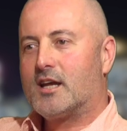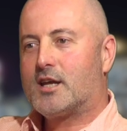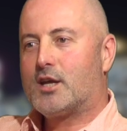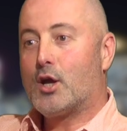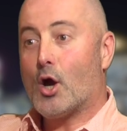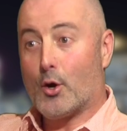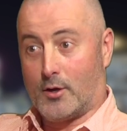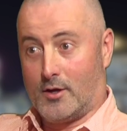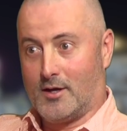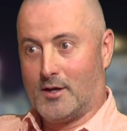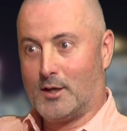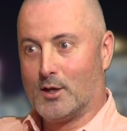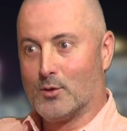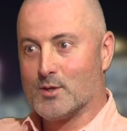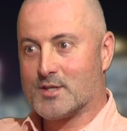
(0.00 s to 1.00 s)
Kia ora,
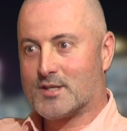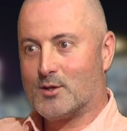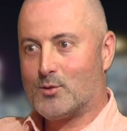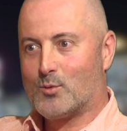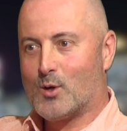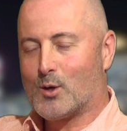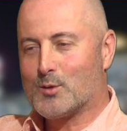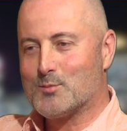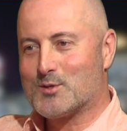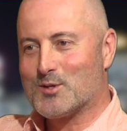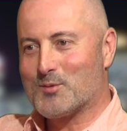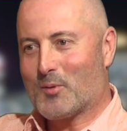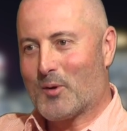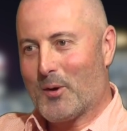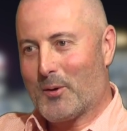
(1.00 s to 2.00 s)
Louisa, welcome to
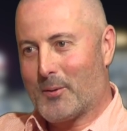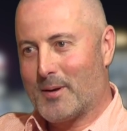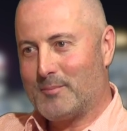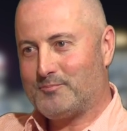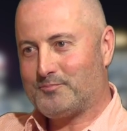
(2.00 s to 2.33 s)
the program.